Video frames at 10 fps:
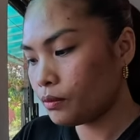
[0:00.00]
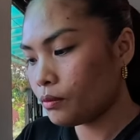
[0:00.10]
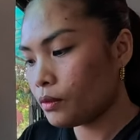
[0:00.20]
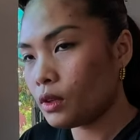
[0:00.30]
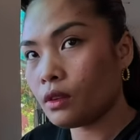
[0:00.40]

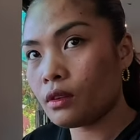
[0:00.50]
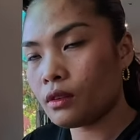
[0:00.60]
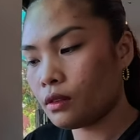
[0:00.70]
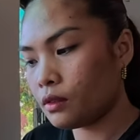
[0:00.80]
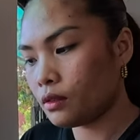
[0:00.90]
Yeah, can you do
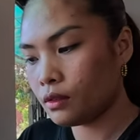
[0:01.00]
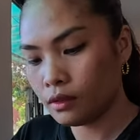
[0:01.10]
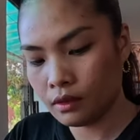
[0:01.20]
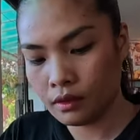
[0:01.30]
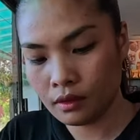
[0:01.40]
mine as well?
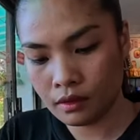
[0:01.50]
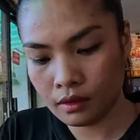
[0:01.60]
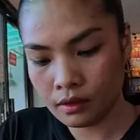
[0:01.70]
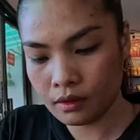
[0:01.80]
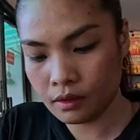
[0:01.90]
Show me mine.
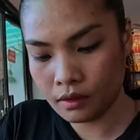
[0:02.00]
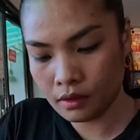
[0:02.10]
I'll do mine.